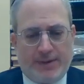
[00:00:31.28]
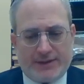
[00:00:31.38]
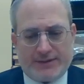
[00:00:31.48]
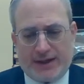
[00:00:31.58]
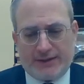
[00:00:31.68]

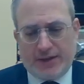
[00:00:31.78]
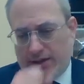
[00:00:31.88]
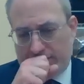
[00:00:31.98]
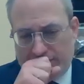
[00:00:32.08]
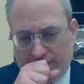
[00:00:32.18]
Parashat
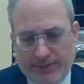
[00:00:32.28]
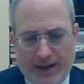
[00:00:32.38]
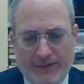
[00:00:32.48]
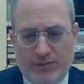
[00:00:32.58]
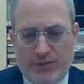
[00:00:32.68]

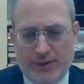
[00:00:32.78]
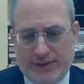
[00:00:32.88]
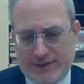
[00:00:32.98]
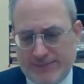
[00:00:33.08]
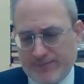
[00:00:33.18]
Terumah, of
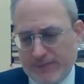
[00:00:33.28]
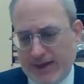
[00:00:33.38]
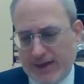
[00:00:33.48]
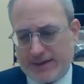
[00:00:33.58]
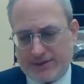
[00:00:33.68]
course,
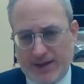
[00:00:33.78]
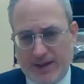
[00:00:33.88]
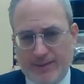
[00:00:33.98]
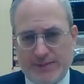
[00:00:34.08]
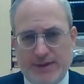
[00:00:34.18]
is
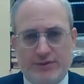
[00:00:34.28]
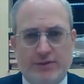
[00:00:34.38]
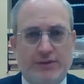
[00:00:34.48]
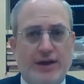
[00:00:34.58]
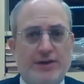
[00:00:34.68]
Hashem's
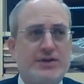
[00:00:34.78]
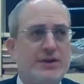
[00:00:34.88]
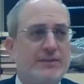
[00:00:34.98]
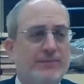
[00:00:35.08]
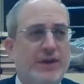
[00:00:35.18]

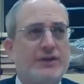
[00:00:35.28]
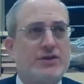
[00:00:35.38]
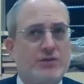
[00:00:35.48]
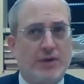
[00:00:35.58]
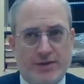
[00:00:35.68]
introduction and
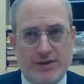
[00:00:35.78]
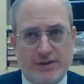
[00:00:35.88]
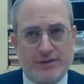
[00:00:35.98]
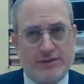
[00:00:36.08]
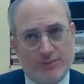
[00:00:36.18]

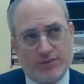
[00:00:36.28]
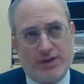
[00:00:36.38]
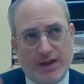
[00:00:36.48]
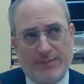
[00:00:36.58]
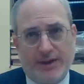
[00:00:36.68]
instructions to Moshe
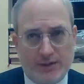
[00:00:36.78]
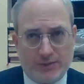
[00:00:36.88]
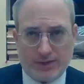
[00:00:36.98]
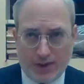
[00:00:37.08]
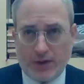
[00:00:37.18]

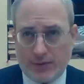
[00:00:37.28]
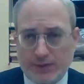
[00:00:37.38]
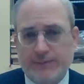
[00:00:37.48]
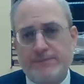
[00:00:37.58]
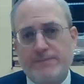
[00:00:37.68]
Rabbeinu
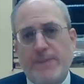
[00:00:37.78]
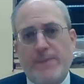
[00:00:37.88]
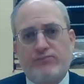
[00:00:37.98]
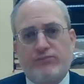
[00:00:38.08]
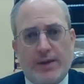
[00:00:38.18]
alone
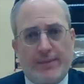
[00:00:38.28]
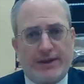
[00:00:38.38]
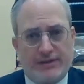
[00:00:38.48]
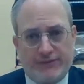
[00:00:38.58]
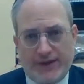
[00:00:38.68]

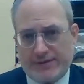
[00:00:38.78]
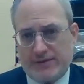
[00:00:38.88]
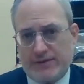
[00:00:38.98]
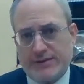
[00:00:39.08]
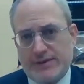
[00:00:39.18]
about the
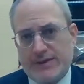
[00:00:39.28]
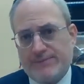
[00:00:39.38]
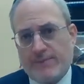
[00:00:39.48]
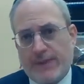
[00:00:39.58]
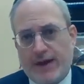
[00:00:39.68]

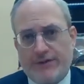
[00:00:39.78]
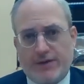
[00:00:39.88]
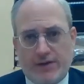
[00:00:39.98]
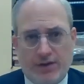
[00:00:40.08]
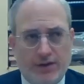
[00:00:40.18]
vessels and
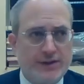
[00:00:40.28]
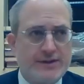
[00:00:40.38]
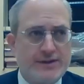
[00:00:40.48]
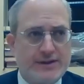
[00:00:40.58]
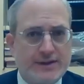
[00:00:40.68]
the
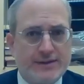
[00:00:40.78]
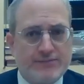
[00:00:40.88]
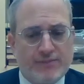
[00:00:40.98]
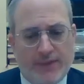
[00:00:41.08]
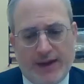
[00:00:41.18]
curtains
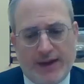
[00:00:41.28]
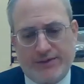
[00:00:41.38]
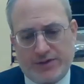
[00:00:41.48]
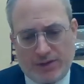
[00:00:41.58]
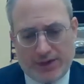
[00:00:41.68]
and
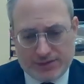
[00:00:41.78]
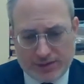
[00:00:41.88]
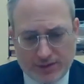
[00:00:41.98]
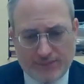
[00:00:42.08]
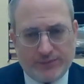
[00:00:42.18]
the
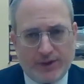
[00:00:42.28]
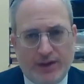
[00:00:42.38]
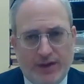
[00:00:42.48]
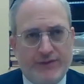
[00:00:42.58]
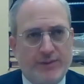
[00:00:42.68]
structure
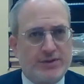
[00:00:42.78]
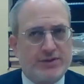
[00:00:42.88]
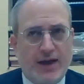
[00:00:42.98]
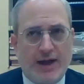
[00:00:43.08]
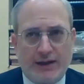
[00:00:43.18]
of the
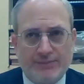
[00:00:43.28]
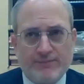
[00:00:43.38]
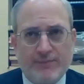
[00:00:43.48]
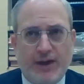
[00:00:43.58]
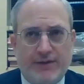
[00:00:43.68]

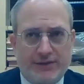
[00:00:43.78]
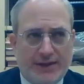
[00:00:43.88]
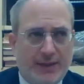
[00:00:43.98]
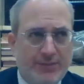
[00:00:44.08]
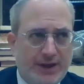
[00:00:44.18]
Mishkan, of the
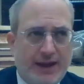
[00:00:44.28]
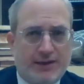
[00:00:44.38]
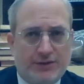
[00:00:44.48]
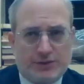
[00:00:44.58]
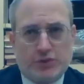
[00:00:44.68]

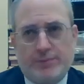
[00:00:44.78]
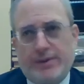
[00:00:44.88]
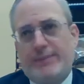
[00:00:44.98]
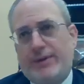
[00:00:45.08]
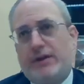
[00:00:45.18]
tabernacle to
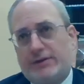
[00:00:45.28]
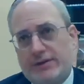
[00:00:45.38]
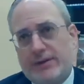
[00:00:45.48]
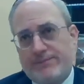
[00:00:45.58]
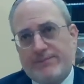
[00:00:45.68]
be
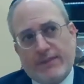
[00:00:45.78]
built